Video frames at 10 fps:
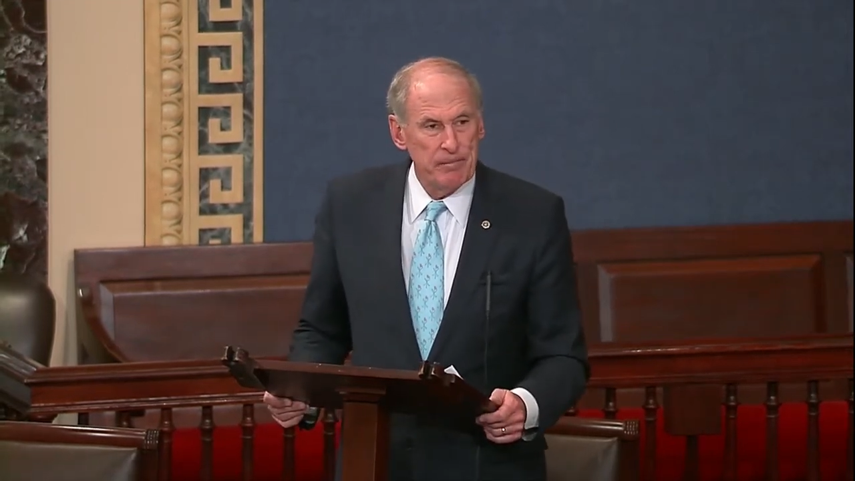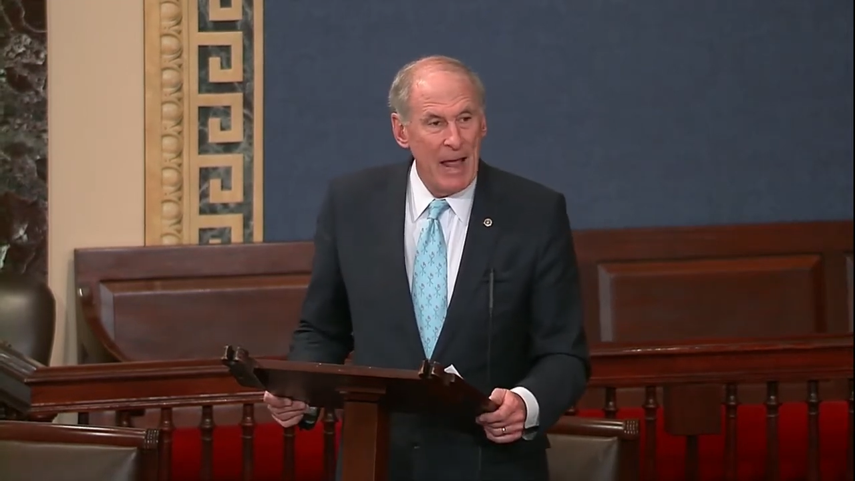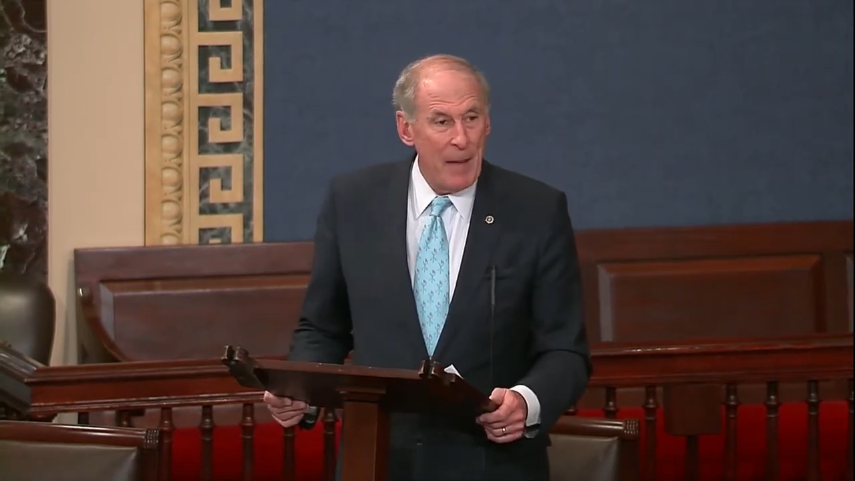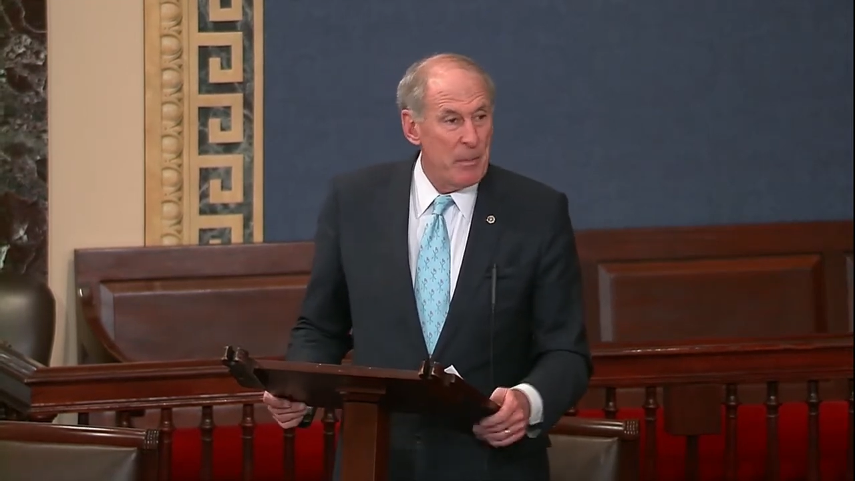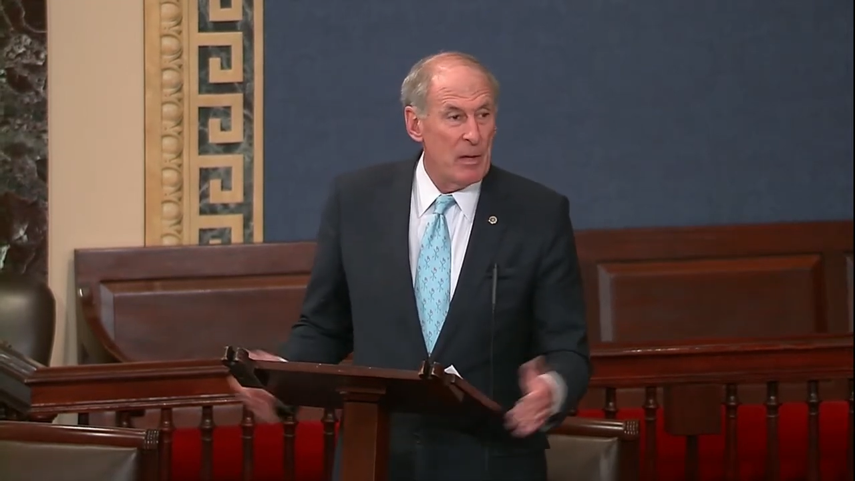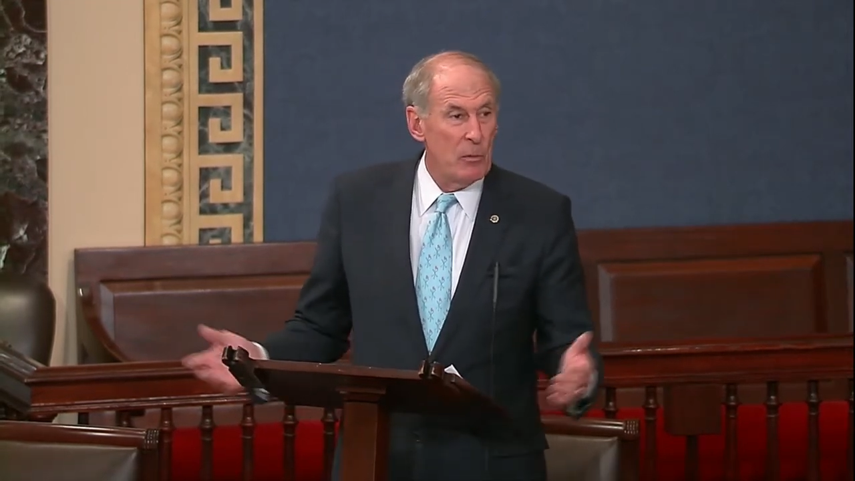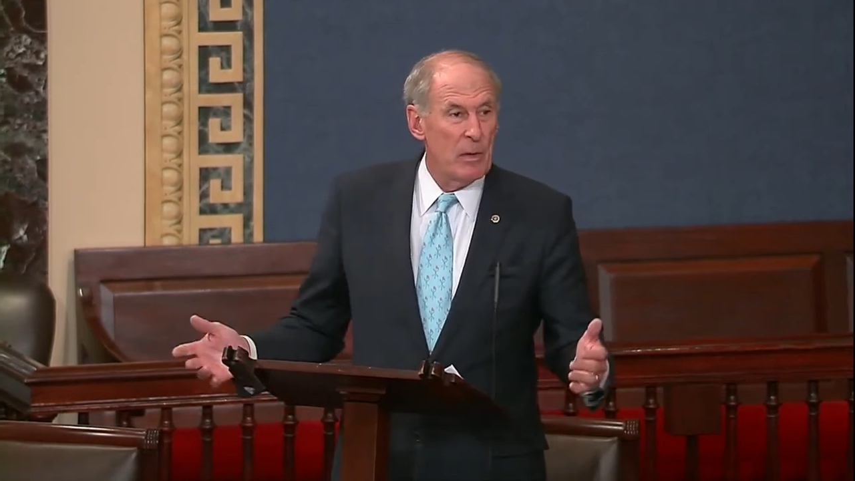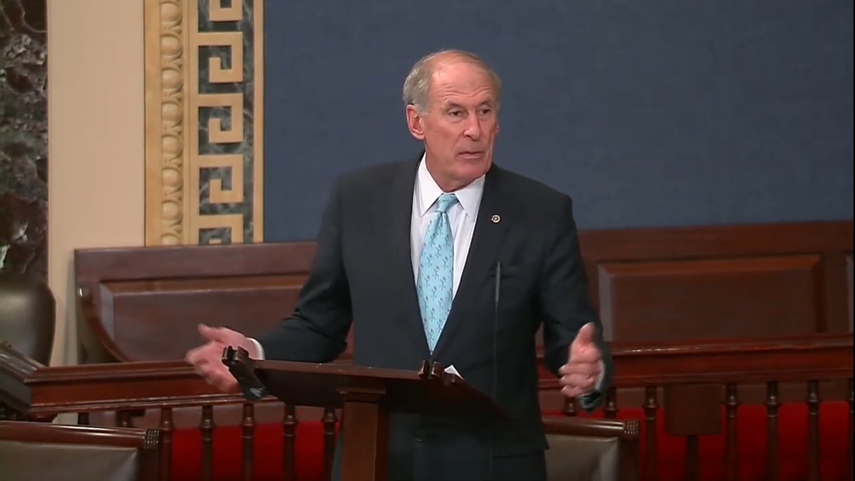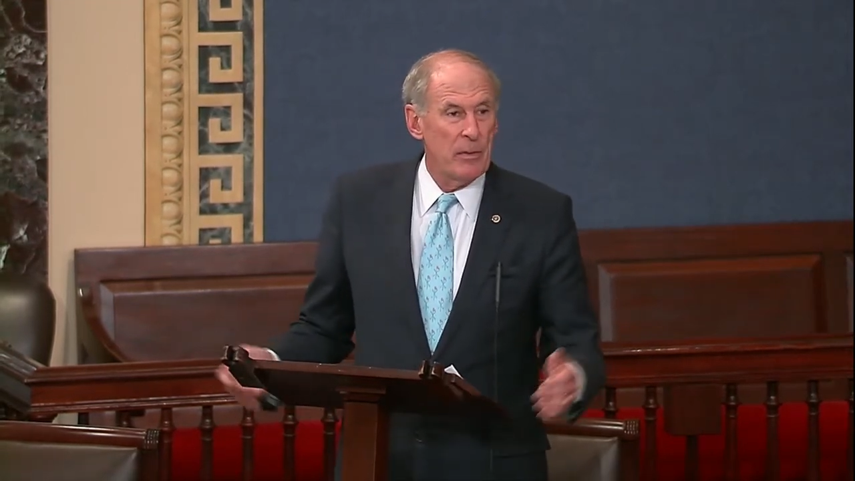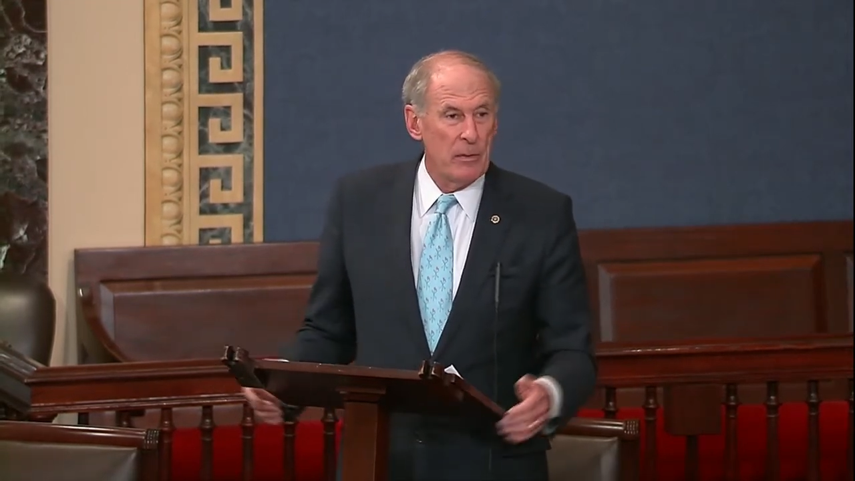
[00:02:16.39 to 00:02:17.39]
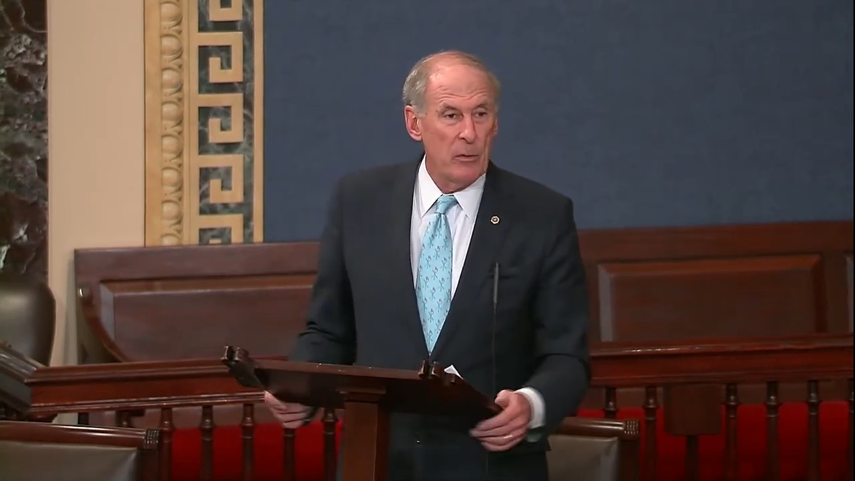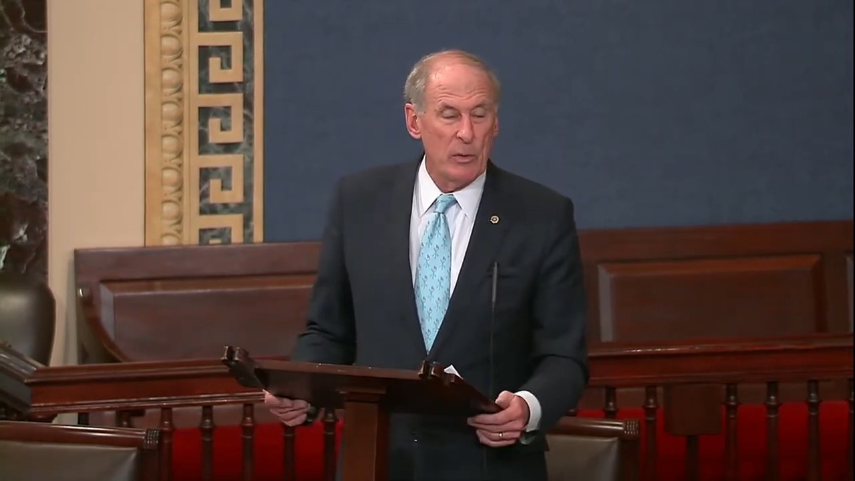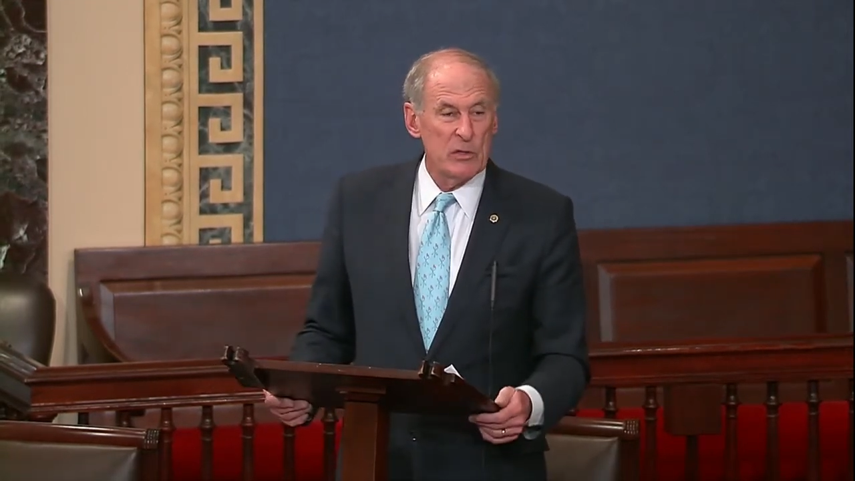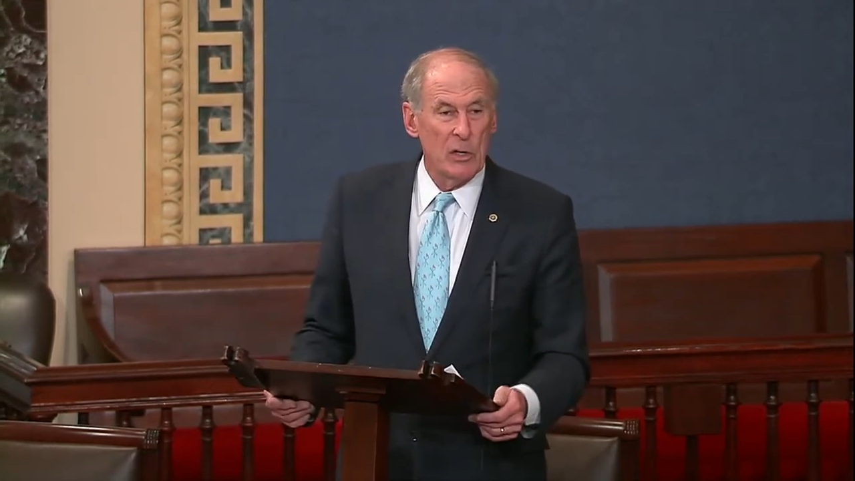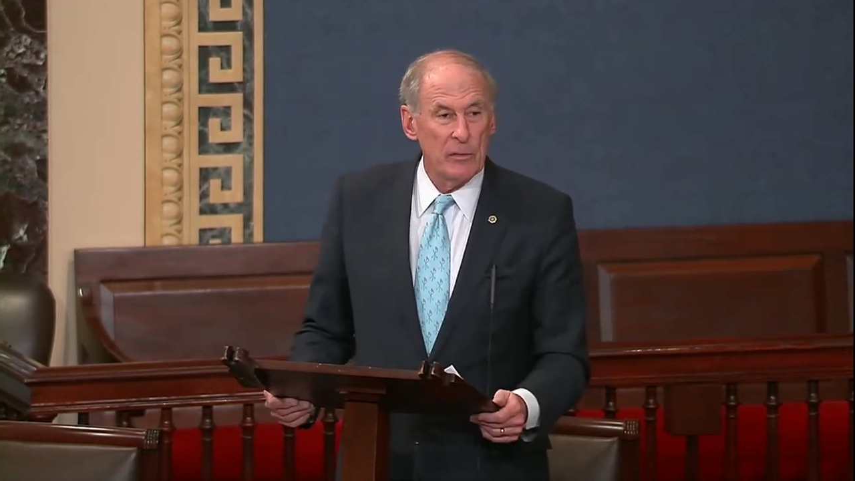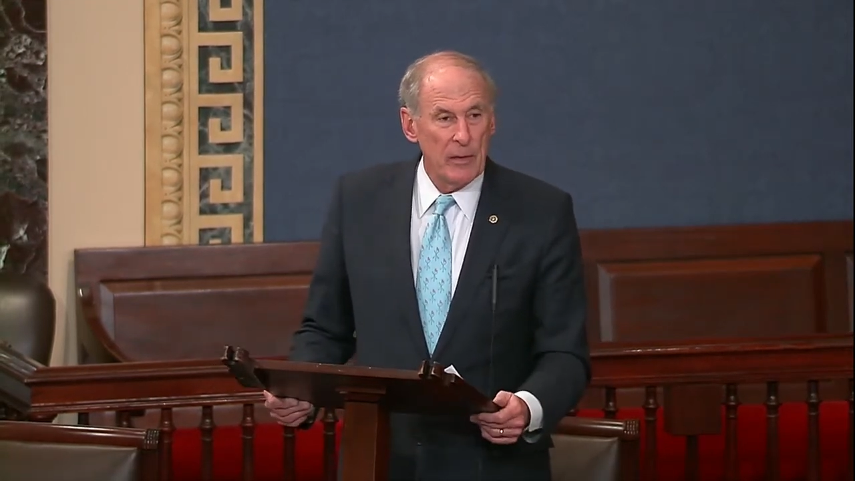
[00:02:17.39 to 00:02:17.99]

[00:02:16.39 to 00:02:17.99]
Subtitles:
happy with the result